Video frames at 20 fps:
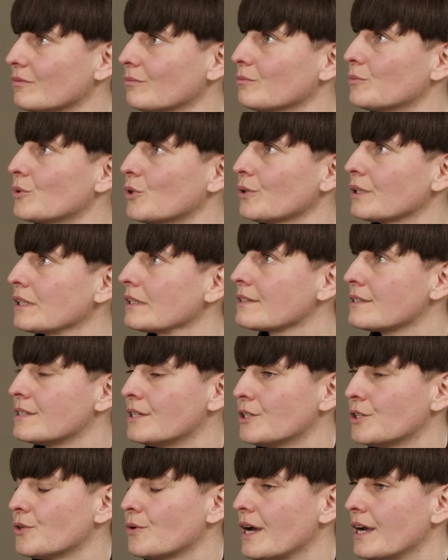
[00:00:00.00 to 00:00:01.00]
brutal
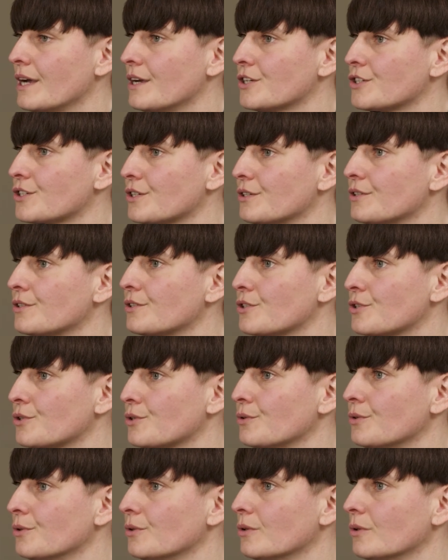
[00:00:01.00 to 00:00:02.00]
situation
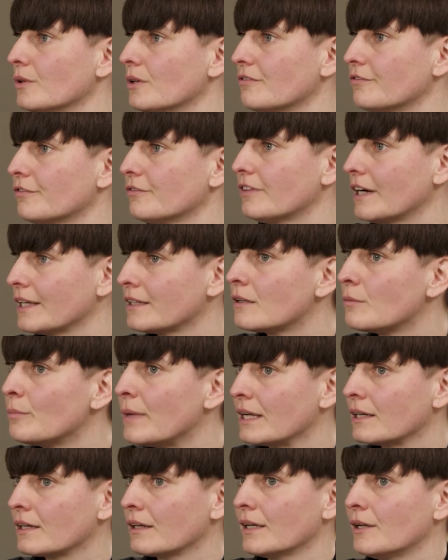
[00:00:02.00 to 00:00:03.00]
to
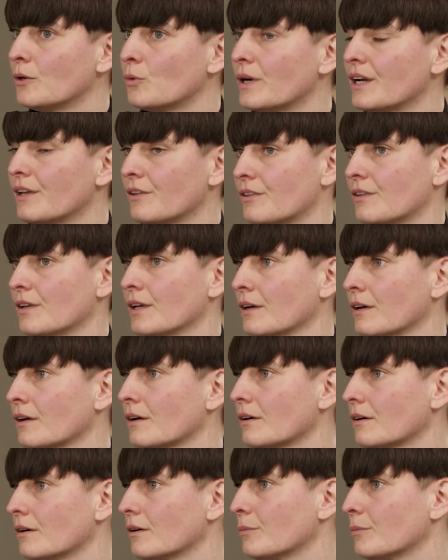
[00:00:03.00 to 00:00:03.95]
fundamentally rethink